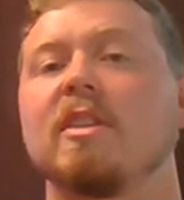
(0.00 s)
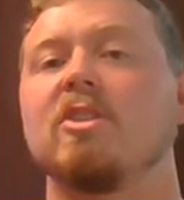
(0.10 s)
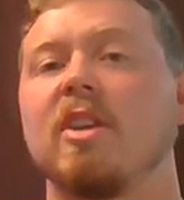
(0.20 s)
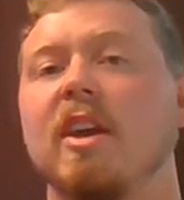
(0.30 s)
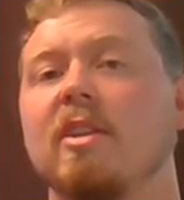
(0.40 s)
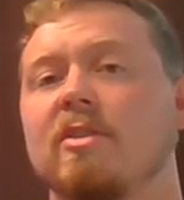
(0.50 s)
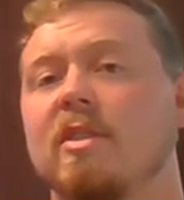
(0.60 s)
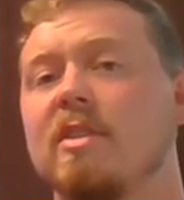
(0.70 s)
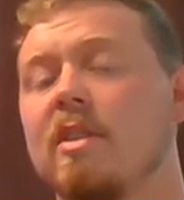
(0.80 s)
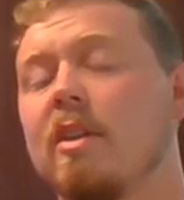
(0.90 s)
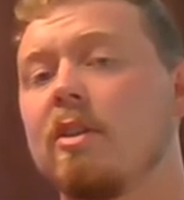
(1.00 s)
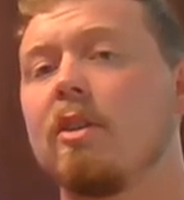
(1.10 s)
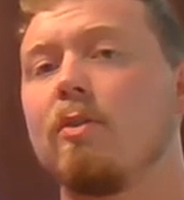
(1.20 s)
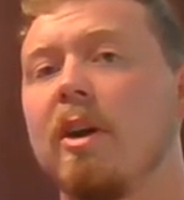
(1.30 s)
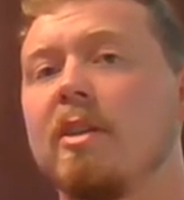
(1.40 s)
changed. This is another
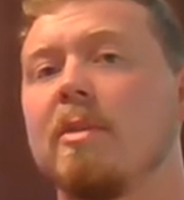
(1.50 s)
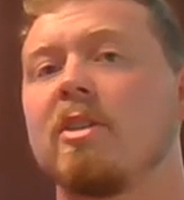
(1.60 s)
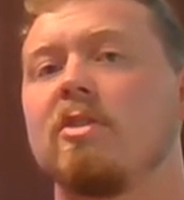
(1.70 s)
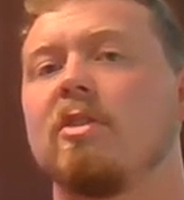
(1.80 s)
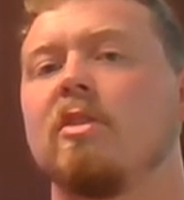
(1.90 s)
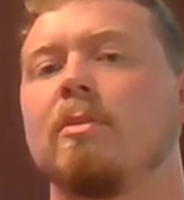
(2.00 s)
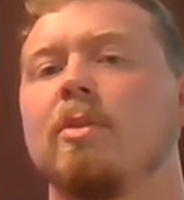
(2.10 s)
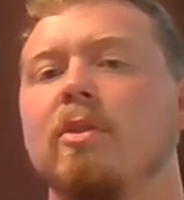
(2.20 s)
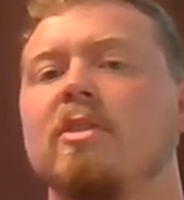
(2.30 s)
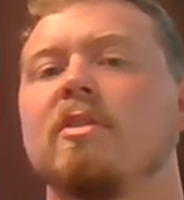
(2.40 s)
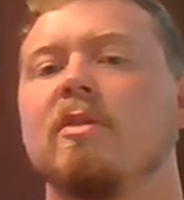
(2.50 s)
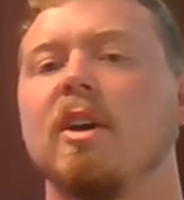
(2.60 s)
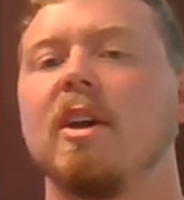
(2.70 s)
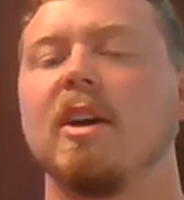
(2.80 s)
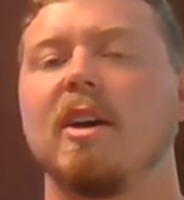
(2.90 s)
good way to make sure that your employees are
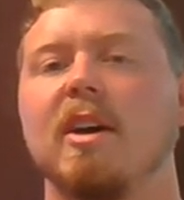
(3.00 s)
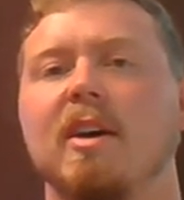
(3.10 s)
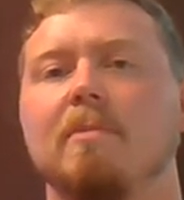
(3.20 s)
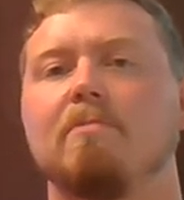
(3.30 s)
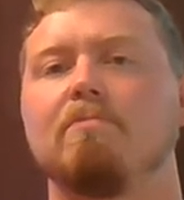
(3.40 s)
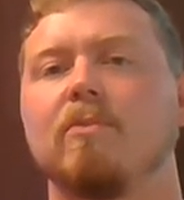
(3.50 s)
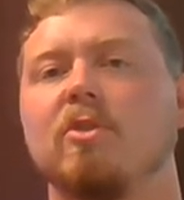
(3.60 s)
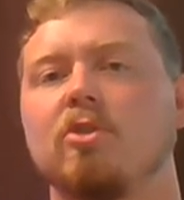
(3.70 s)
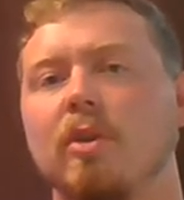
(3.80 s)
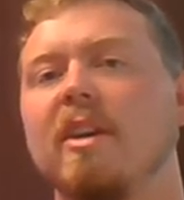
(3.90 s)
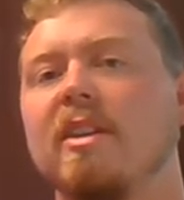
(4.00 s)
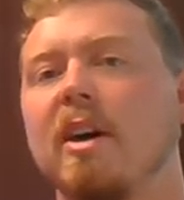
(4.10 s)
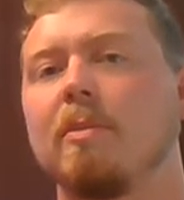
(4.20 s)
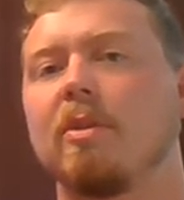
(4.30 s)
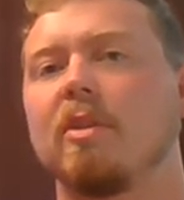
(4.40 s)
trained
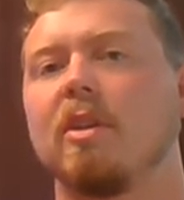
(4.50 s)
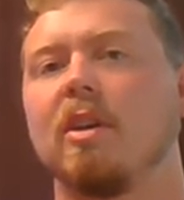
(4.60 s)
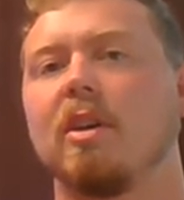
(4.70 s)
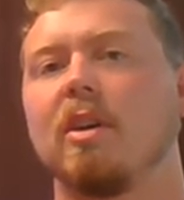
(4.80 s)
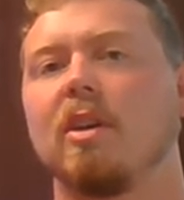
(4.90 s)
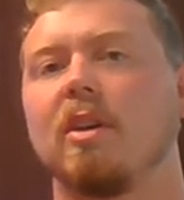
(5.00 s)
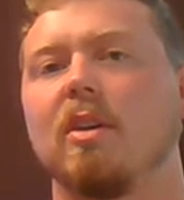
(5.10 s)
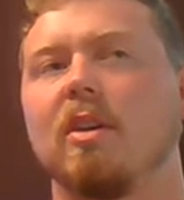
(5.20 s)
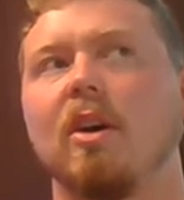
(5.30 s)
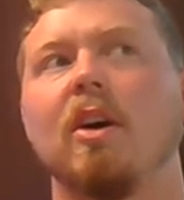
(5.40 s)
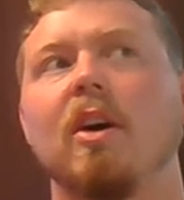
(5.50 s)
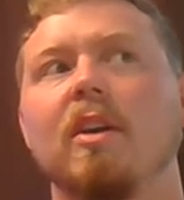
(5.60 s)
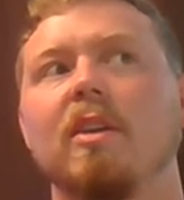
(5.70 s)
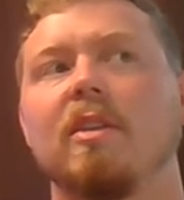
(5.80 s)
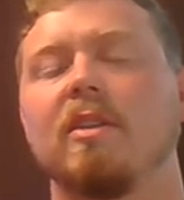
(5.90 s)
up
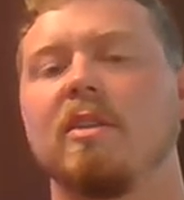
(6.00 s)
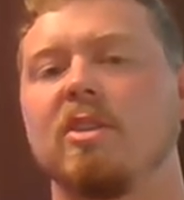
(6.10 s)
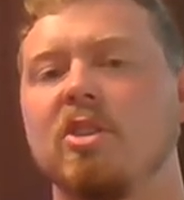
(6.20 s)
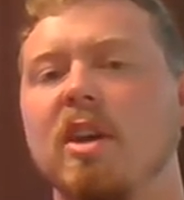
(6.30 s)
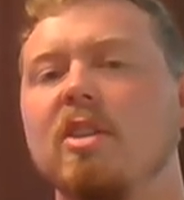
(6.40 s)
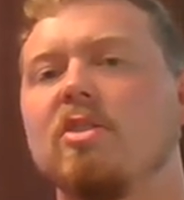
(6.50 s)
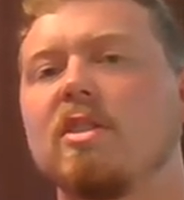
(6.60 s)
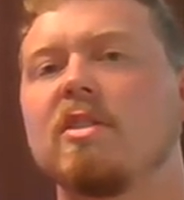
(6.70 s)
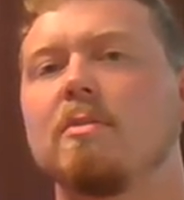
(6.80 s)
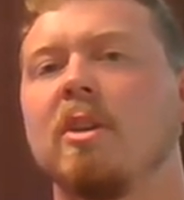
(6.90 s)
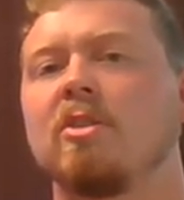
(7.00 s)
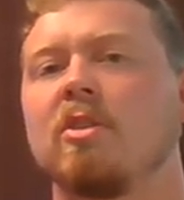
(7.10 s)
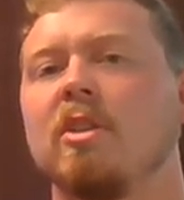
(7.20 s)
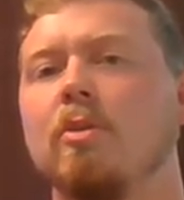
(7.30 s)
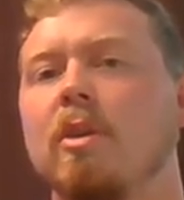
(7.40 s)
on the changes, make
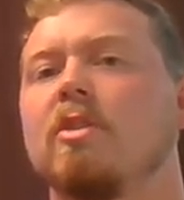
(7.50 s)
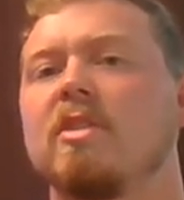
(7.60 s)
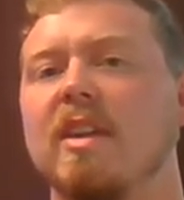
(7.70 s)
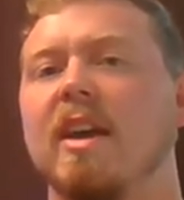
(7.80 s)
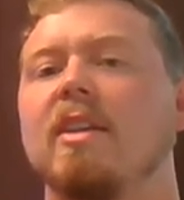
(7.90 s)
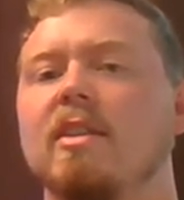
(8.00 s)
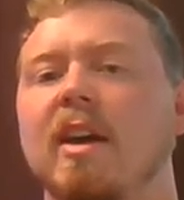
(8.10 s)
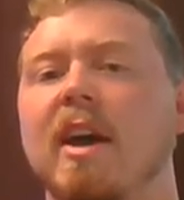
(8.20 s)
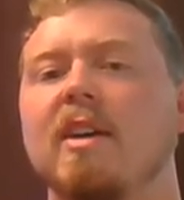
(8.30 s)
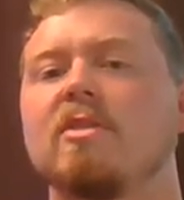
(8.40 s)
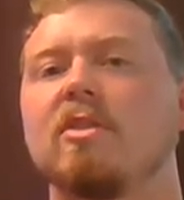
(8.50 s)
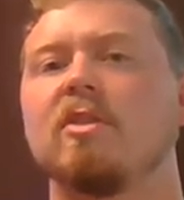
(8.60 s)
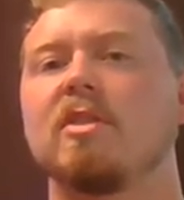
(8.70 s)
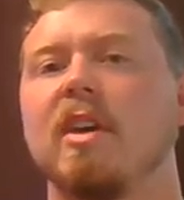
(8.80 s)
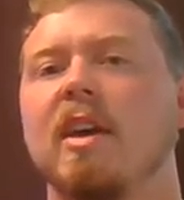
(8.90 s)
sure that you understand the
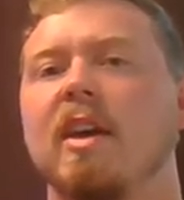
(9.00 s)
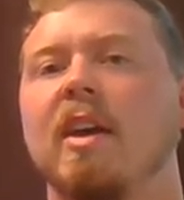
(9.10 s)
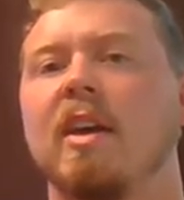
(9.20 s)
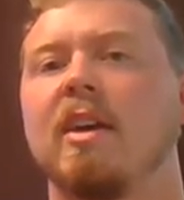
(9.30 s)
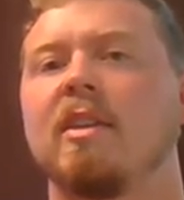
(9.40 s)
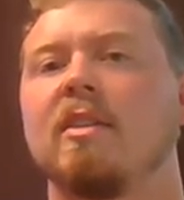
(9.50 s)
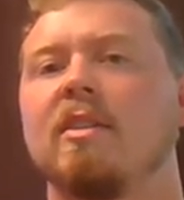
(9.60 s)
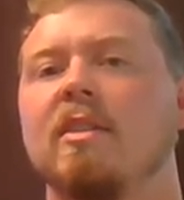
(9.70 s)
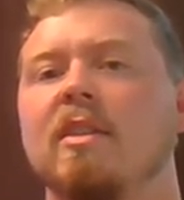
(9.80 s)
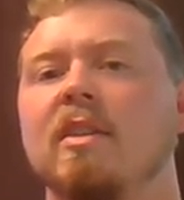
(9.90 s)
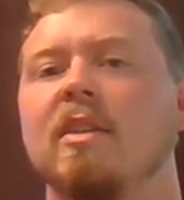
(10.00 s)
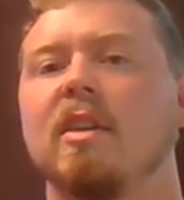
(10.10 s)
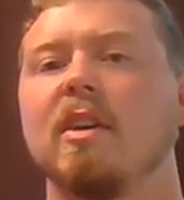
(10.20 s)
hazards and the